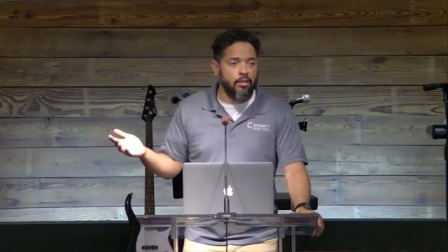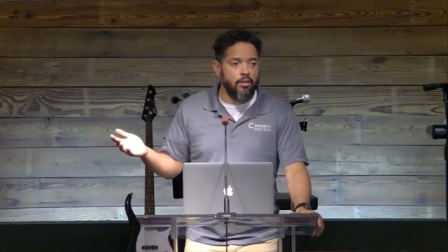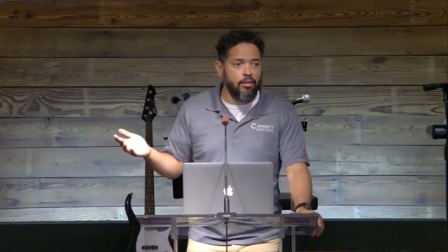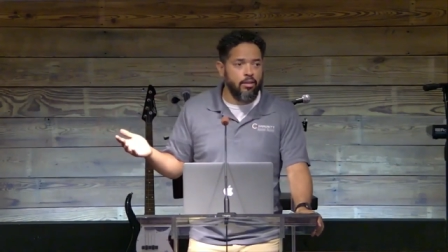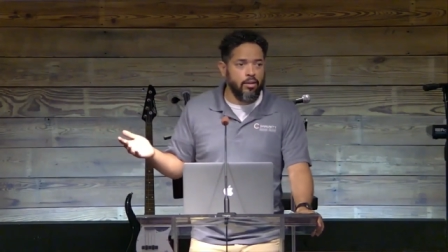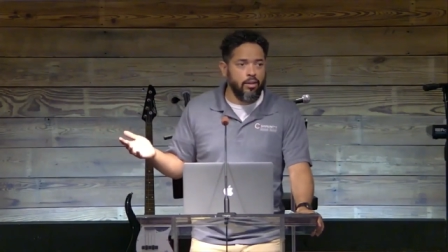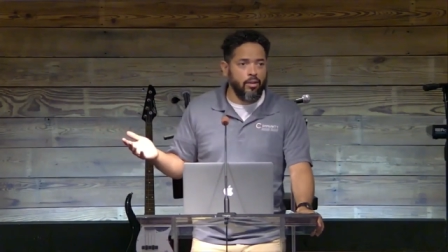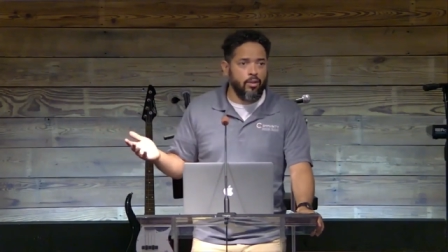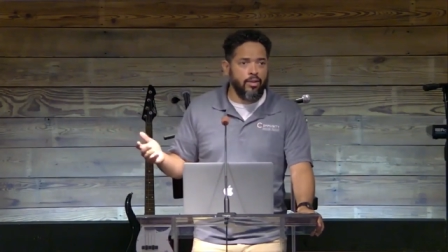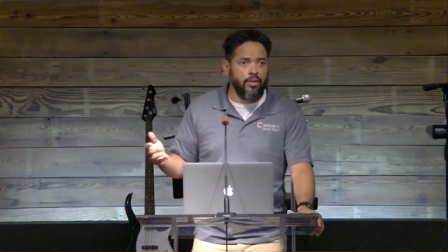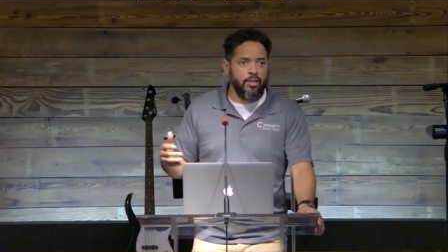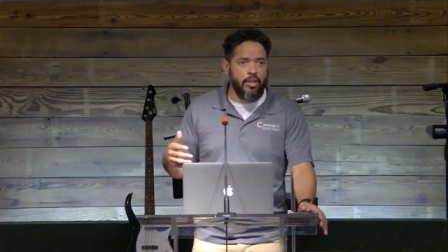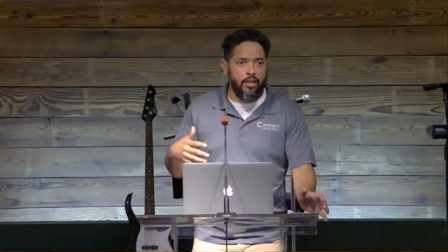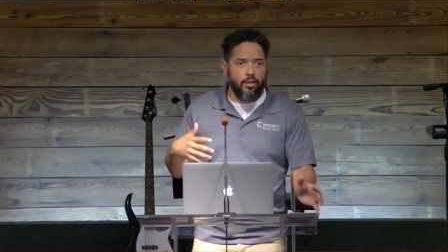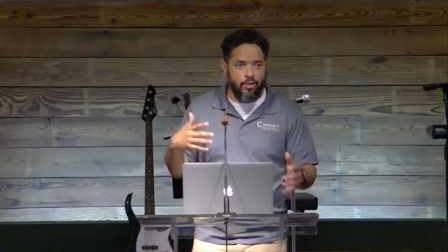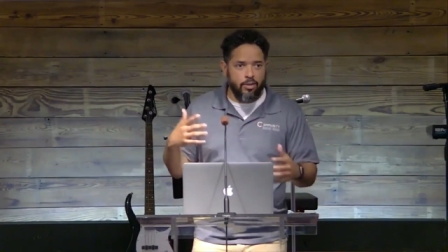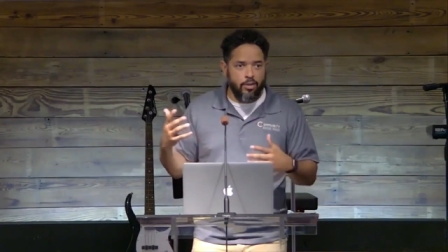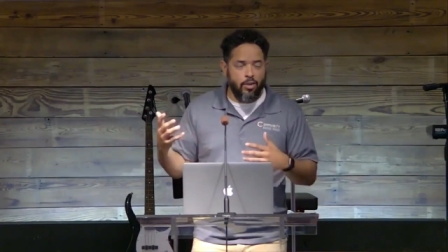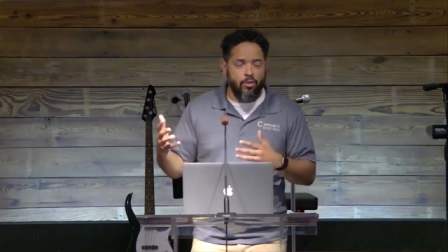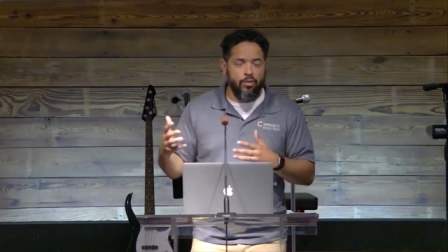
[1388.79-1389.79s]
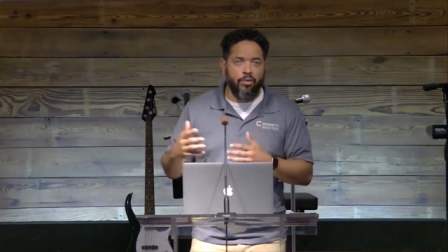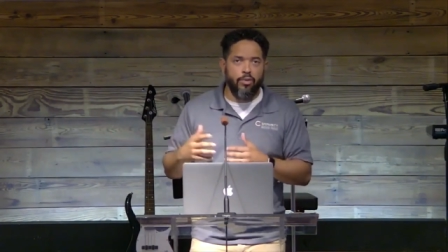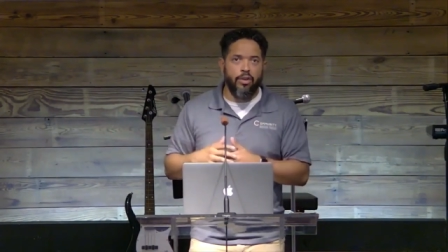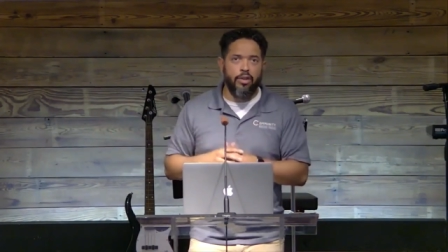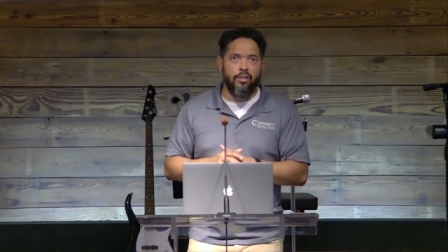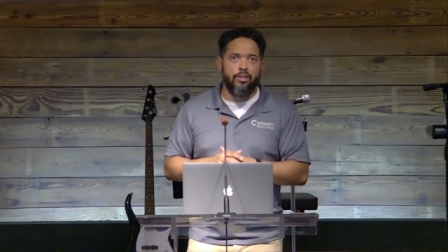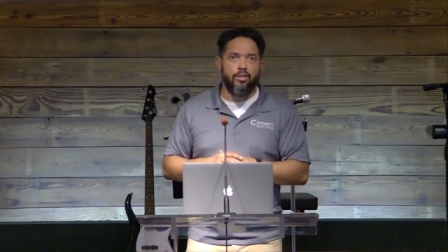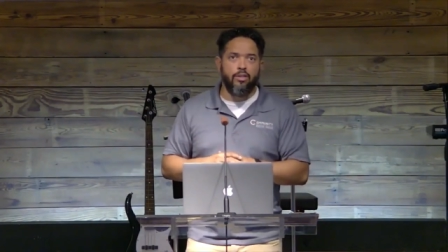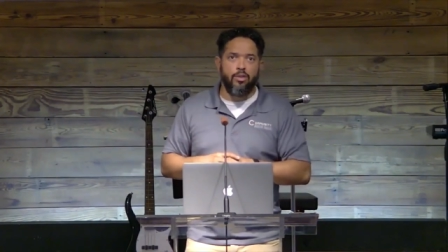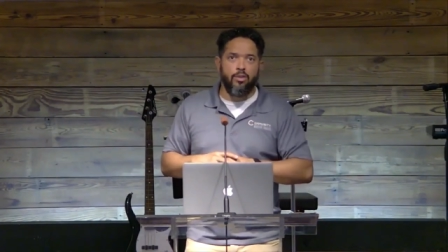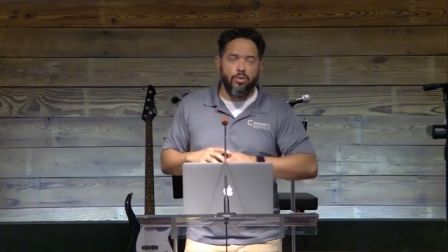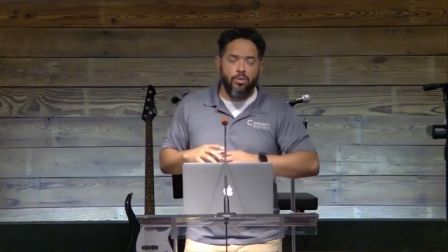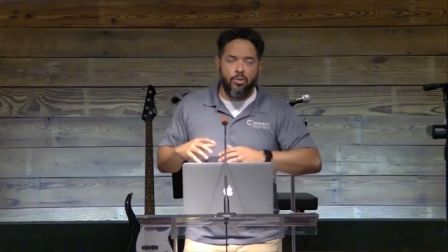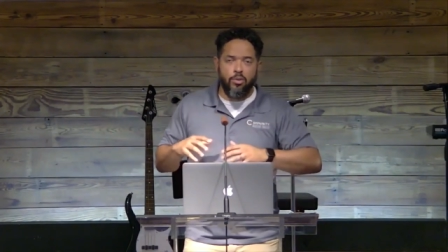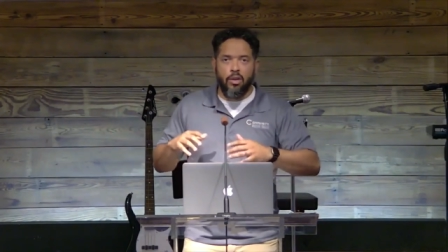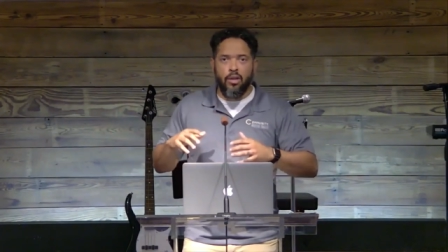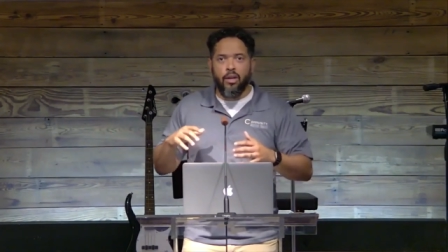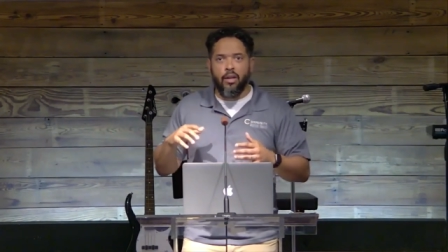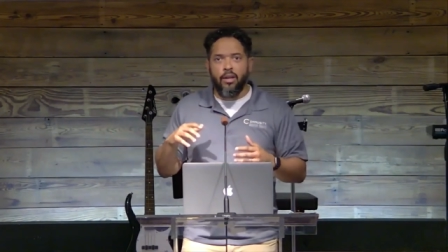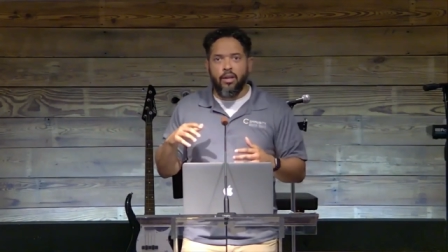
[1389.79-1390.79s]
You know, it teeters over into
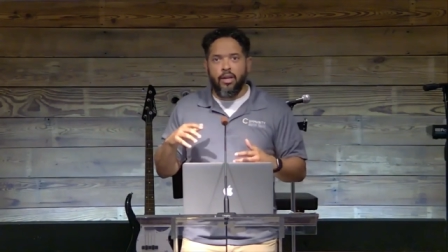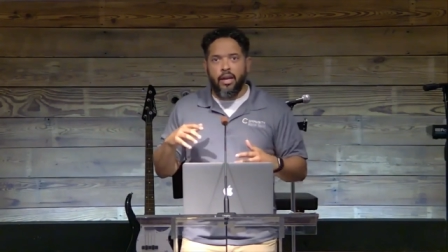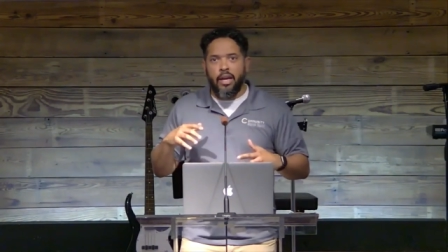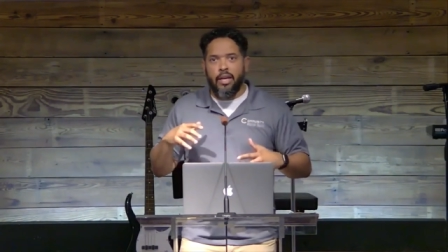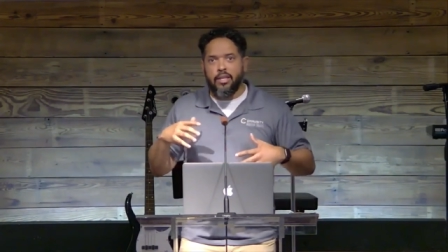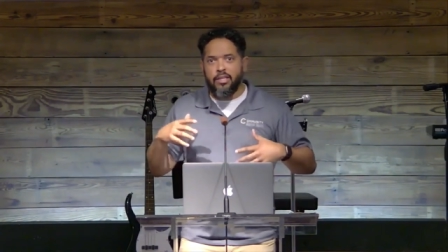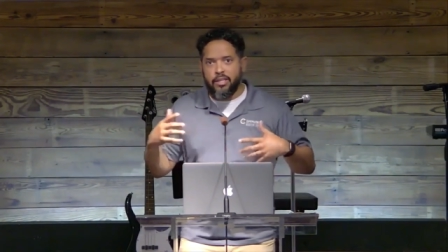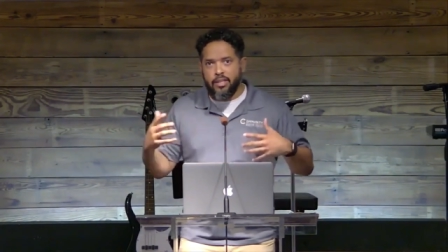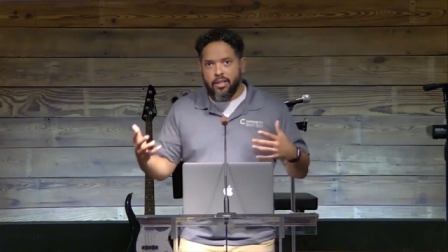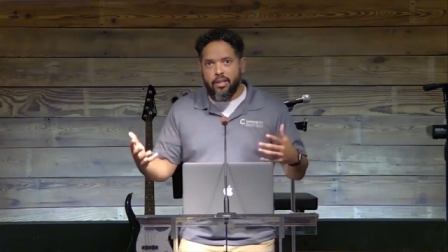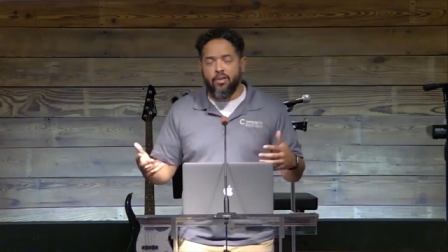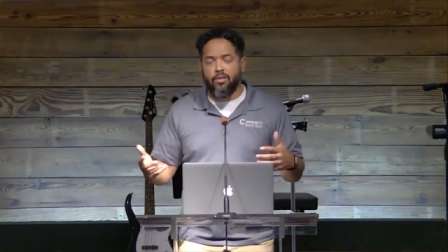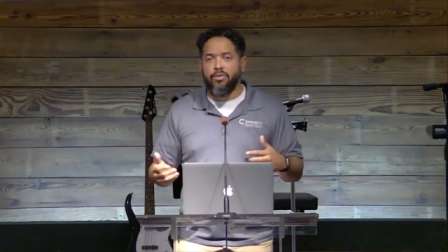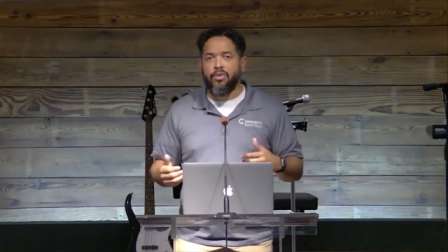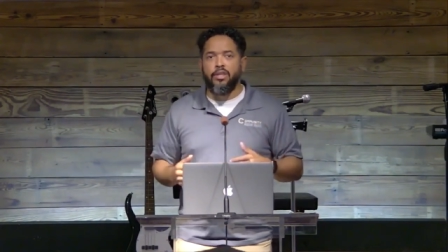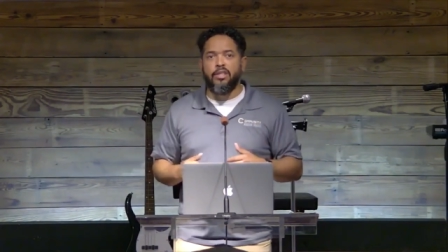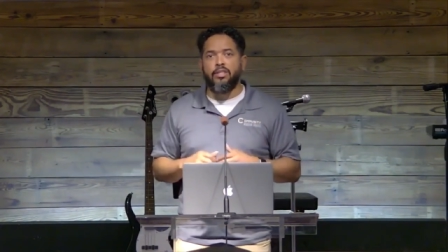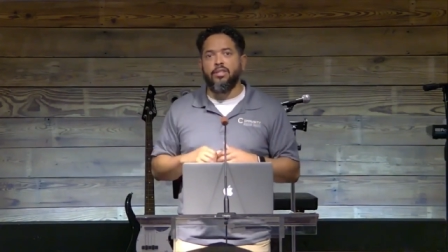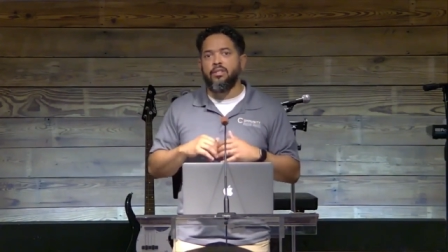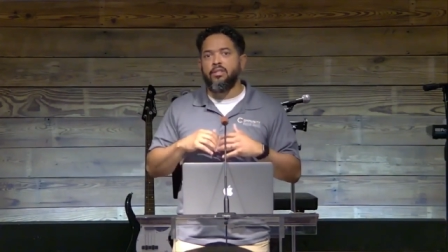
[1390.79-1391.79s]
a selfish